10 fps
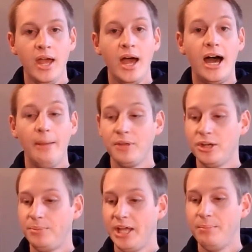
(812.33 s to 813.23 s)
I'm going to
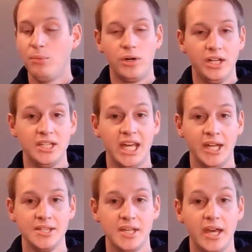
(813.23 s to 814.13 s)
play Morning
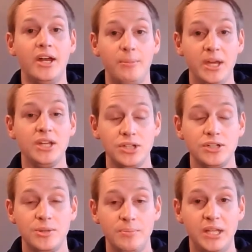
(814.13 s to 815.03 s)
Dance, and I'll make sure
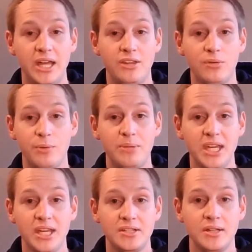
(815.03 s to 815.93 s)
to play the
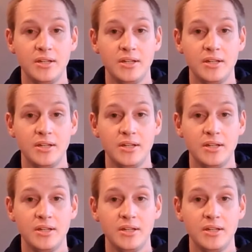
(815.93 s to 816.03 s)
repeat,